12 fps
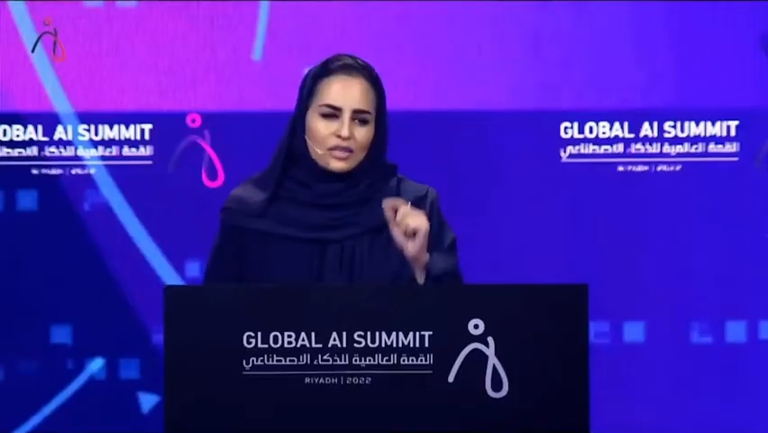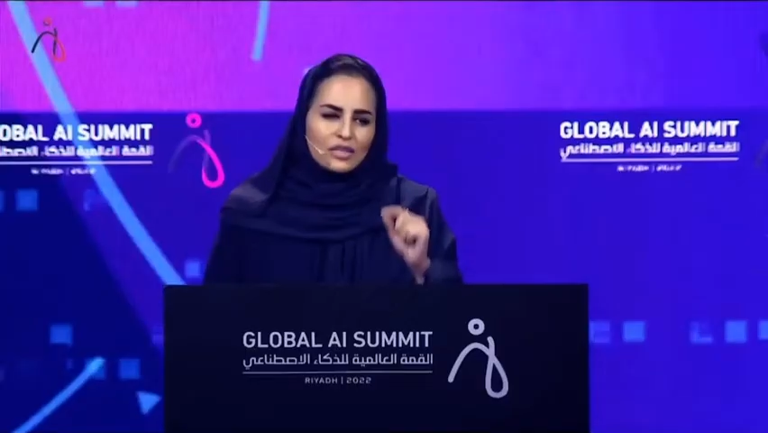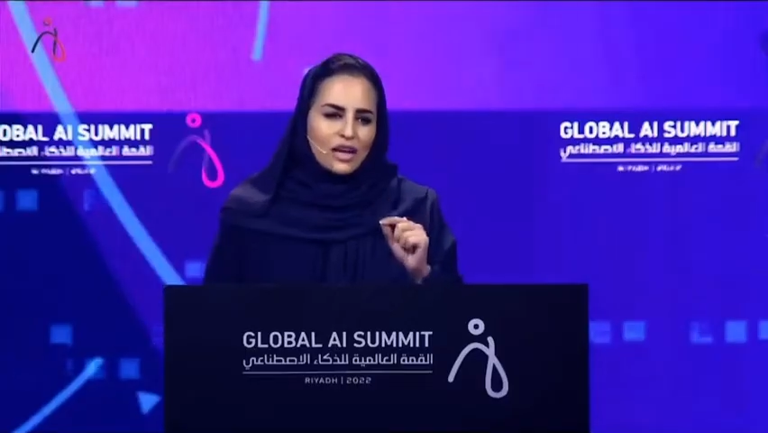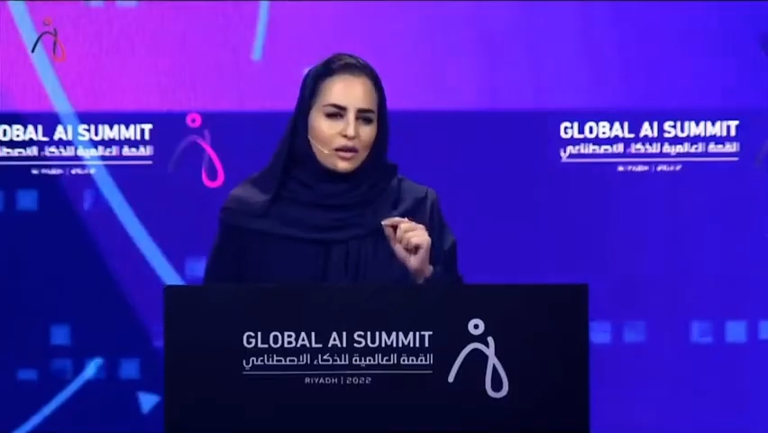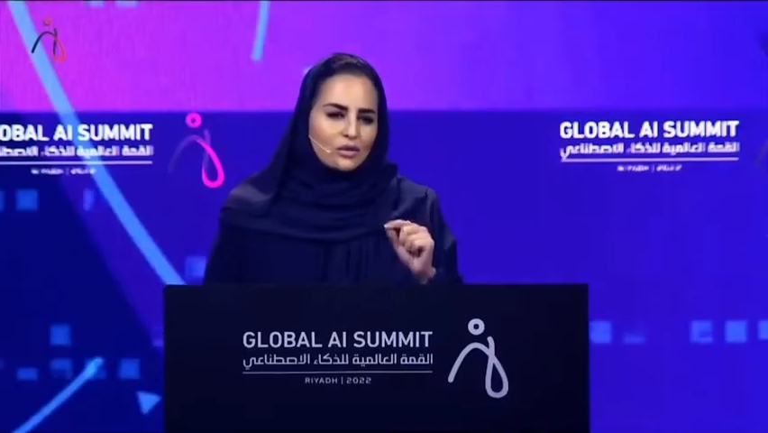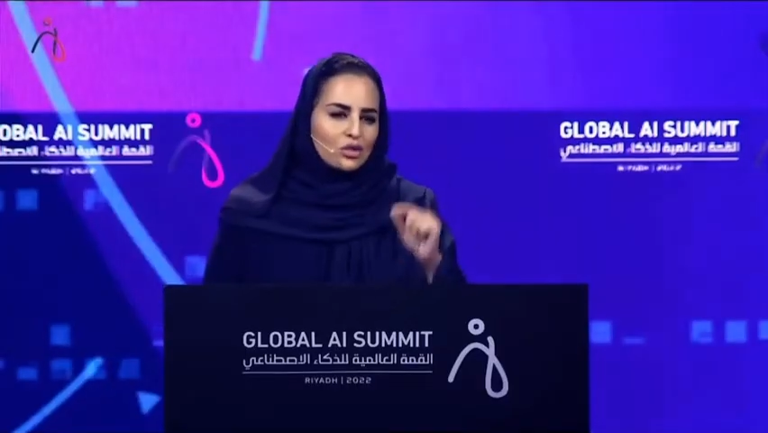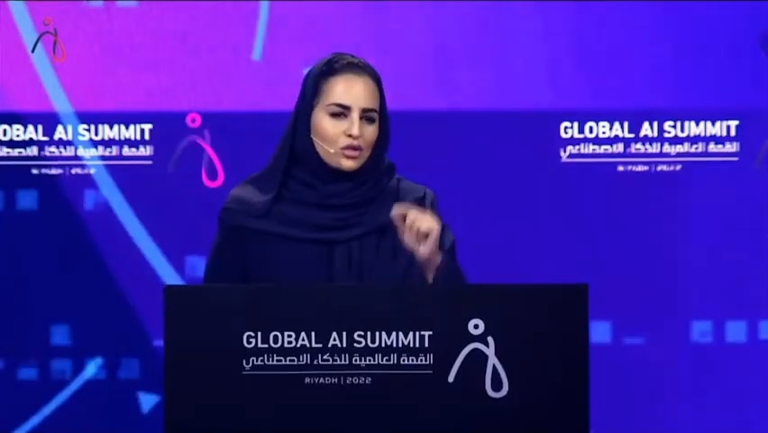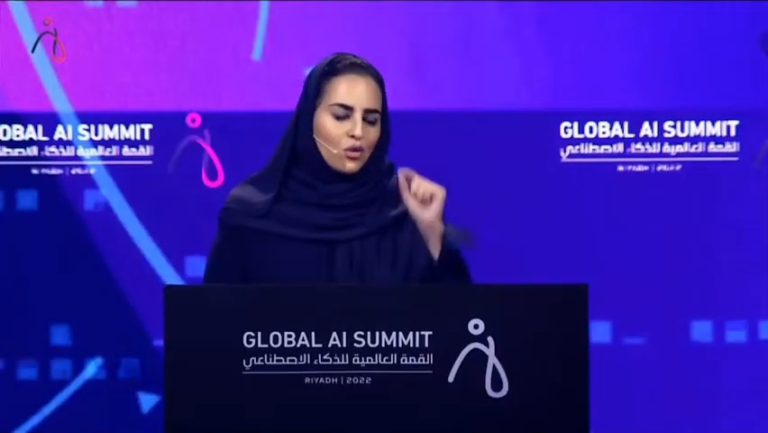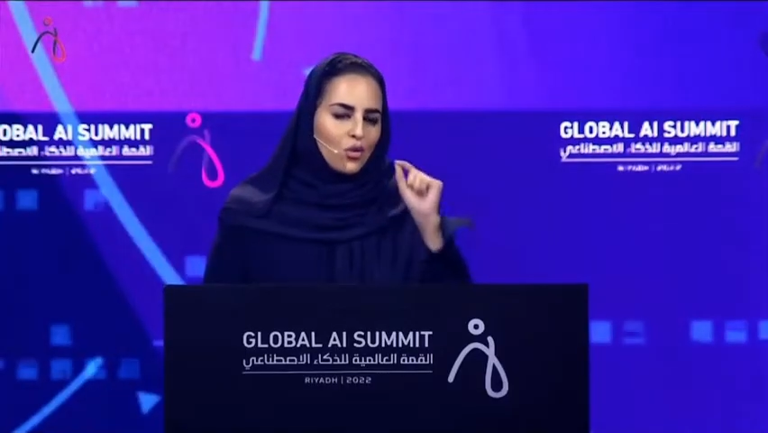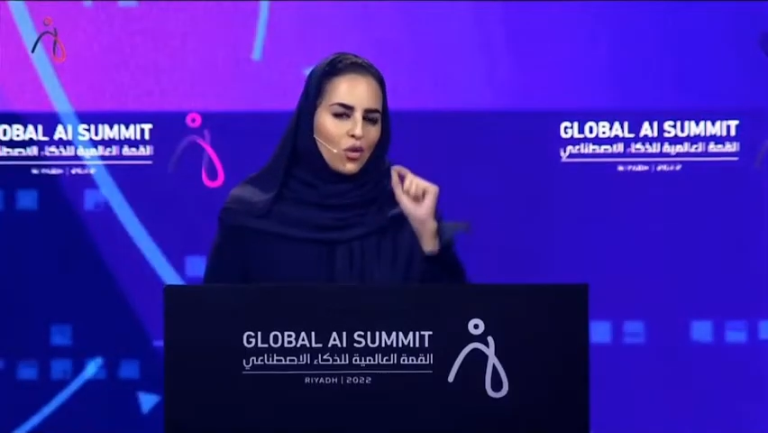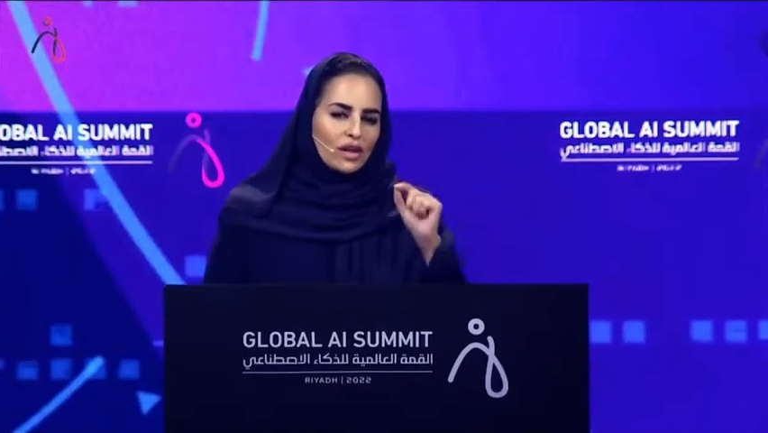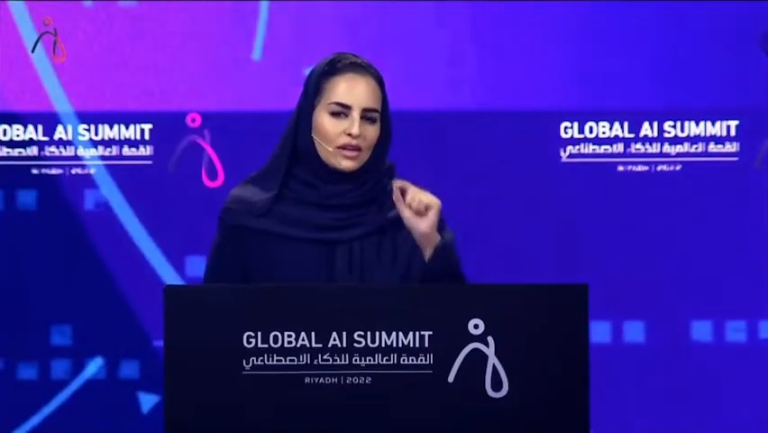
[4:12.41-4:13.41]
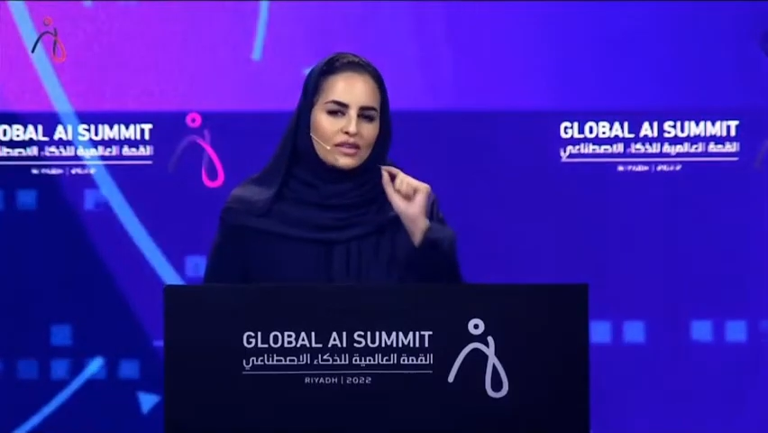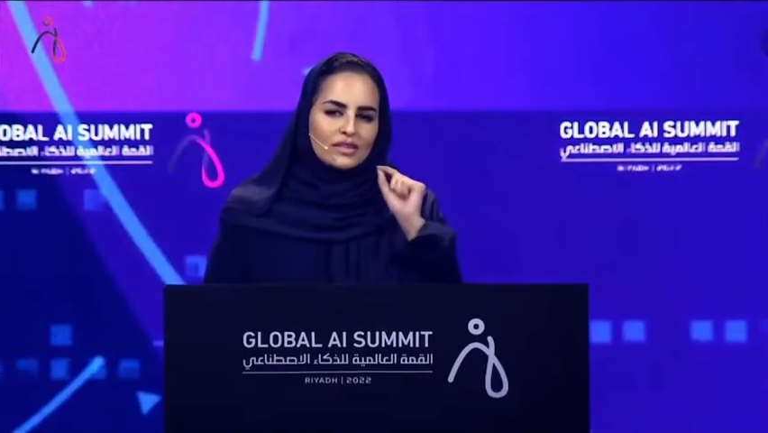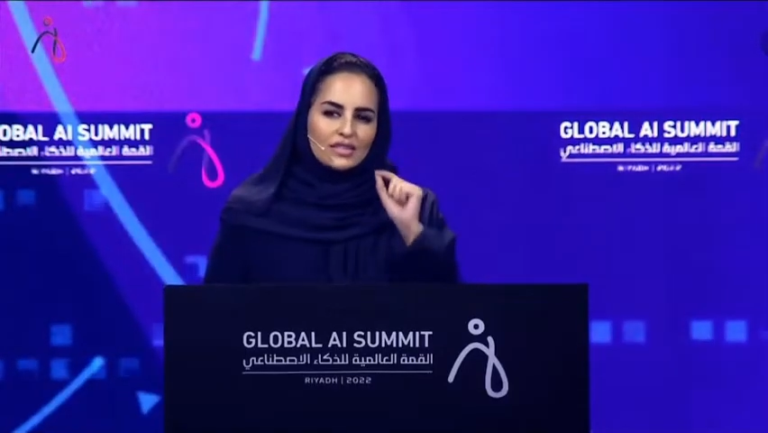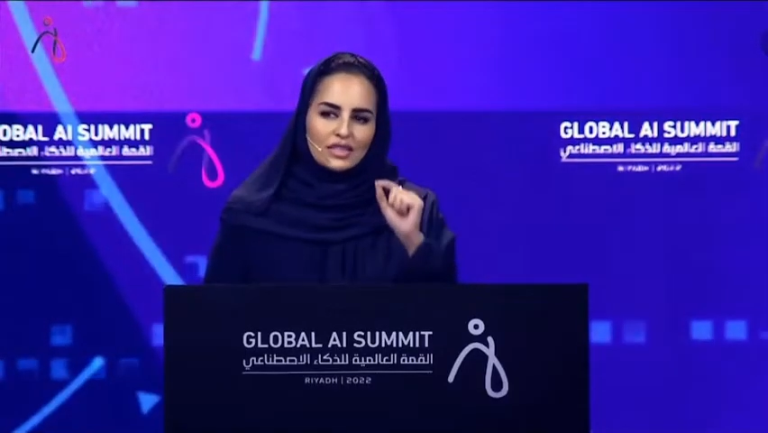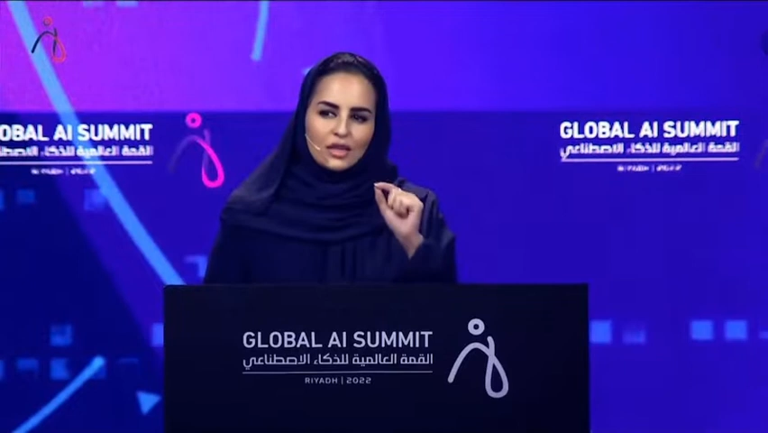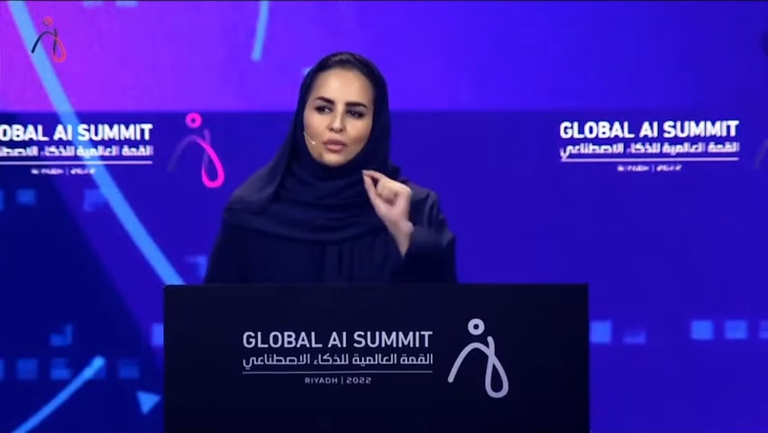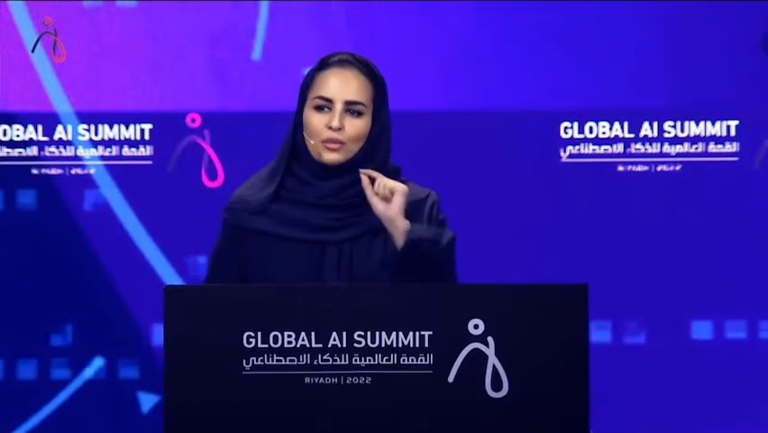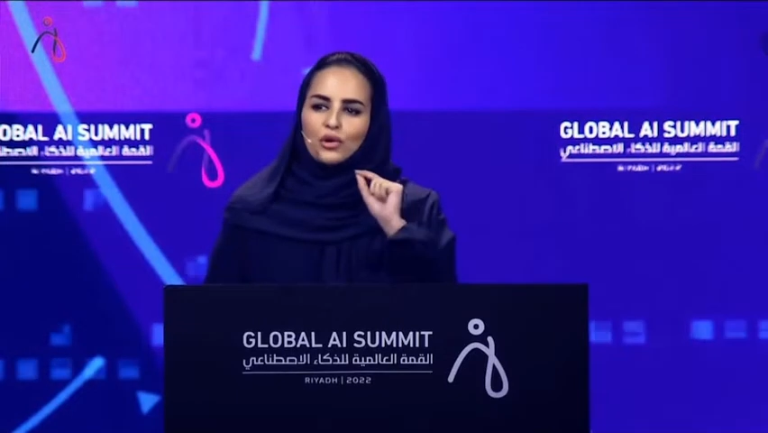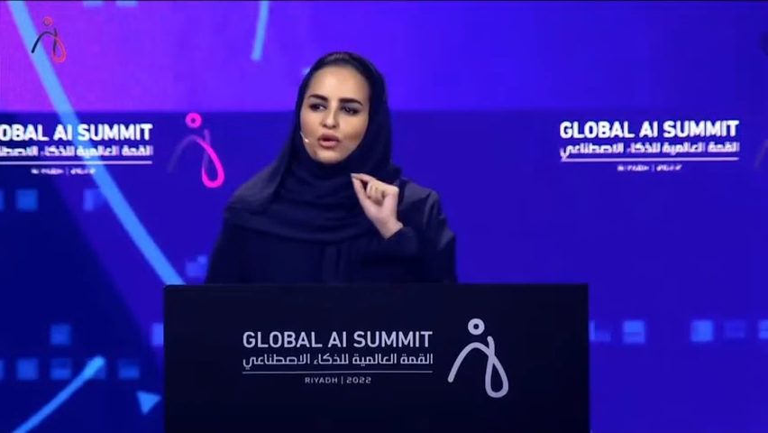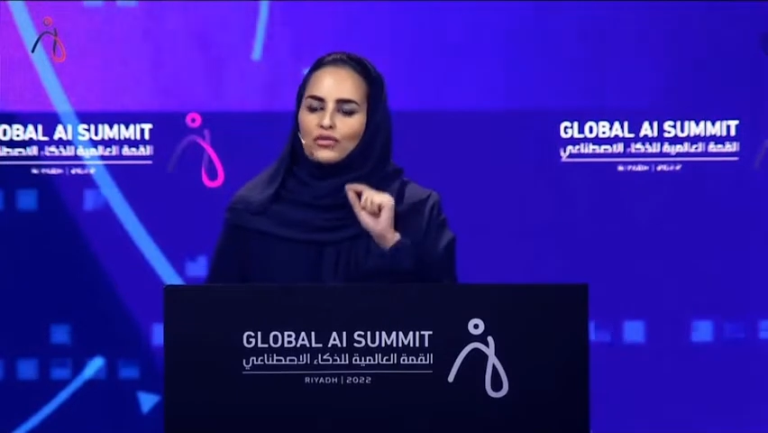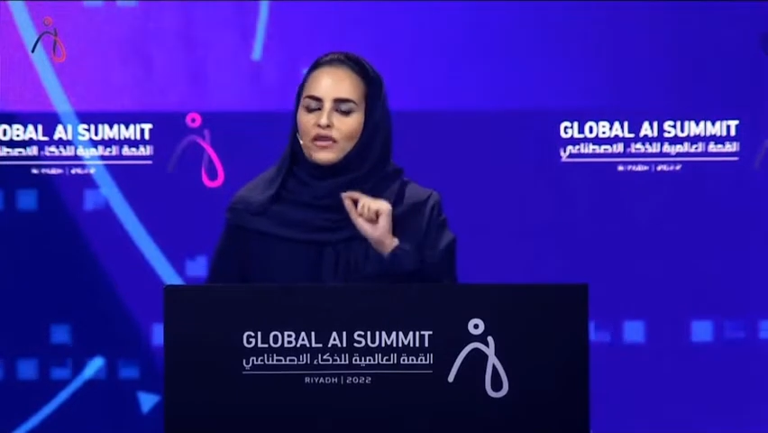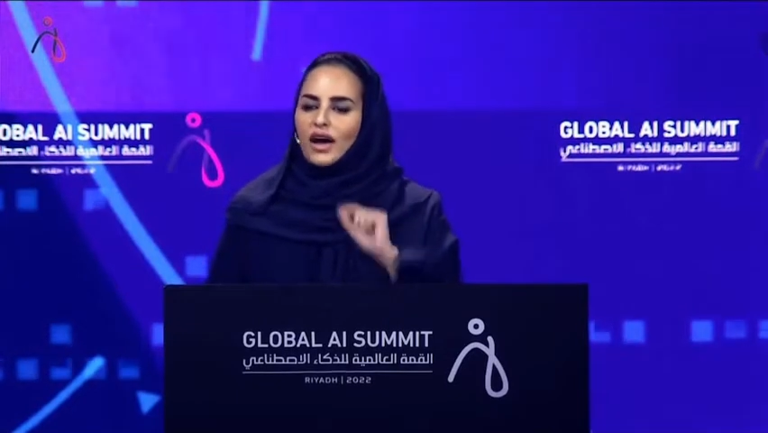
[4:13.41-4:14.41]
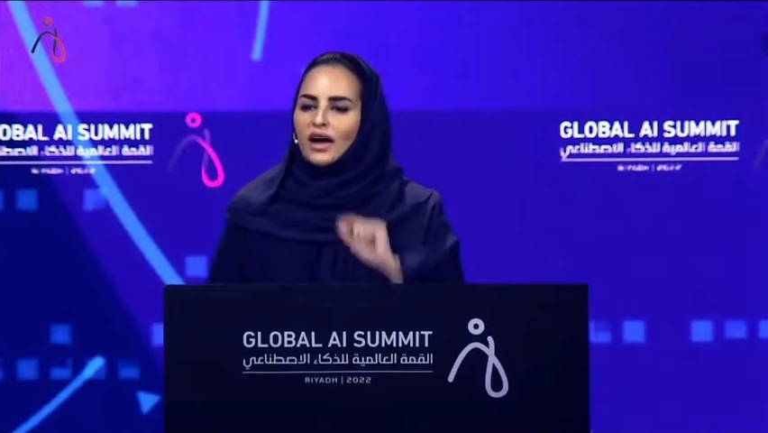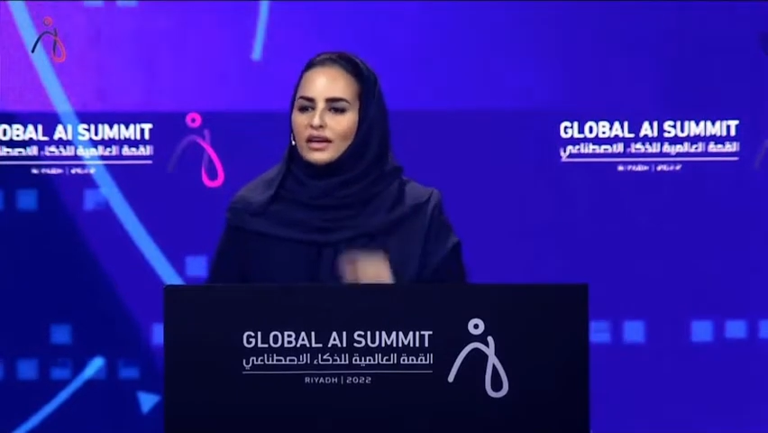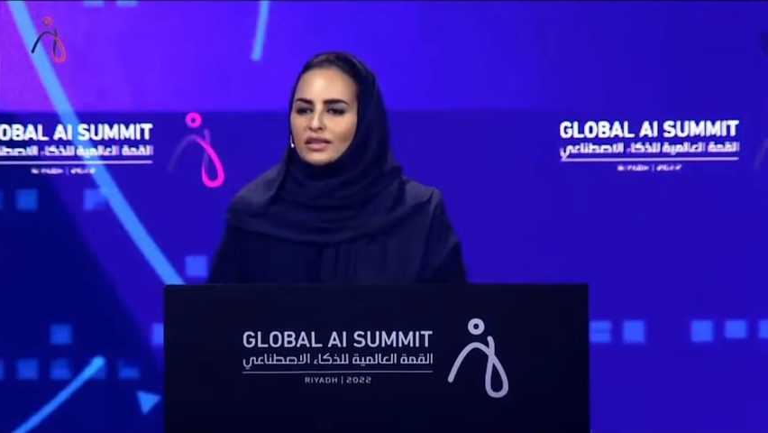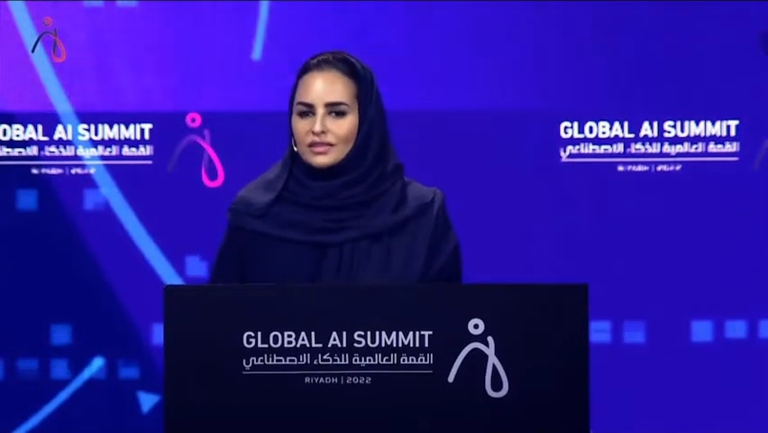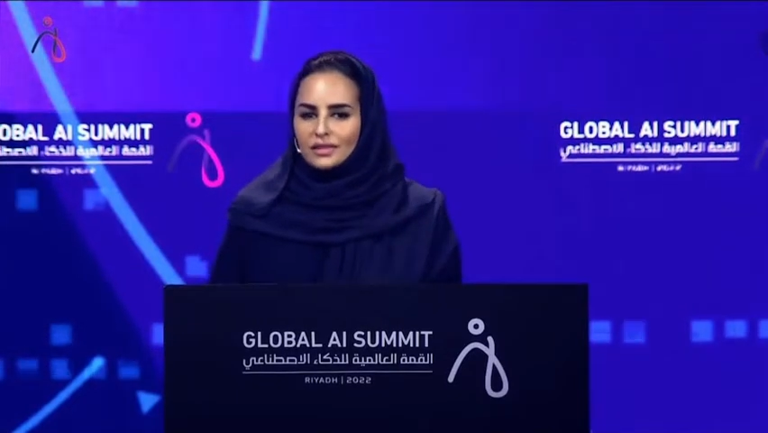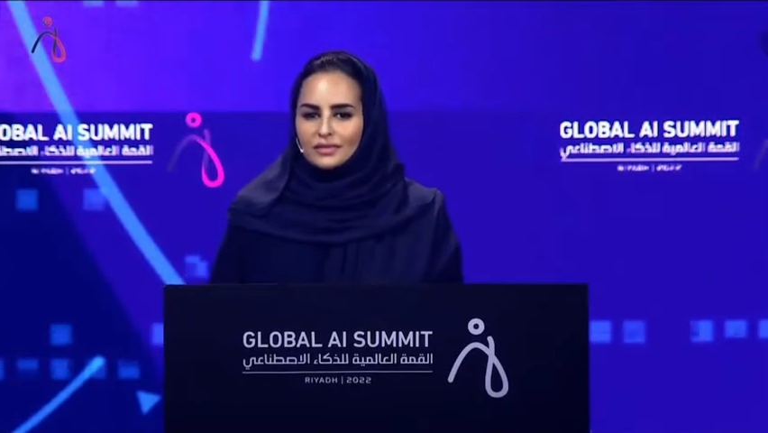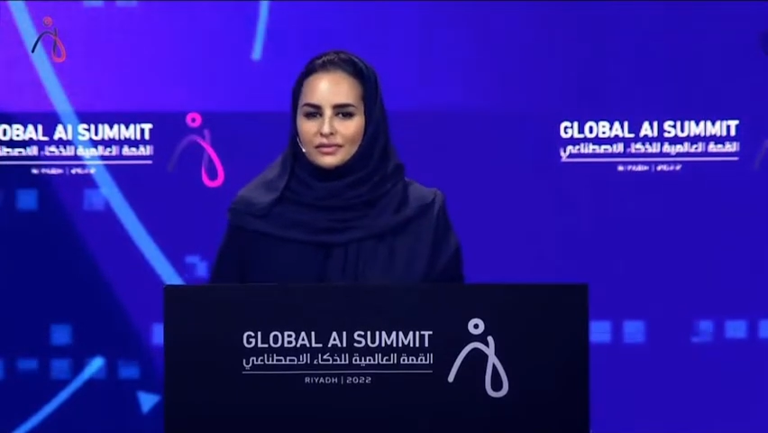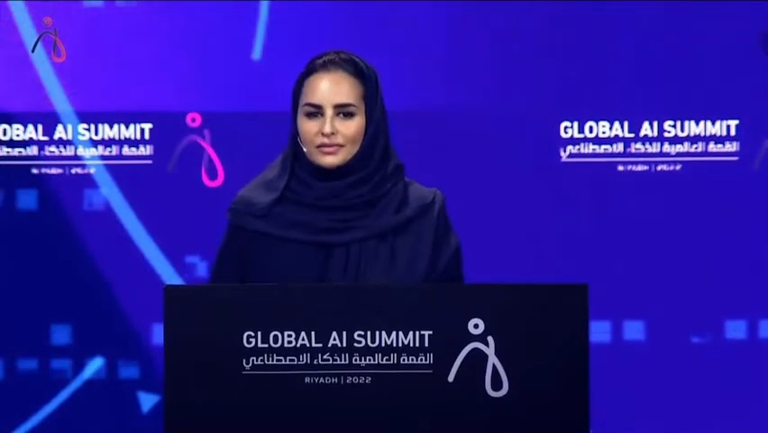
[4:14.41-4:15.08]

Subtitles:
down to one simple fact.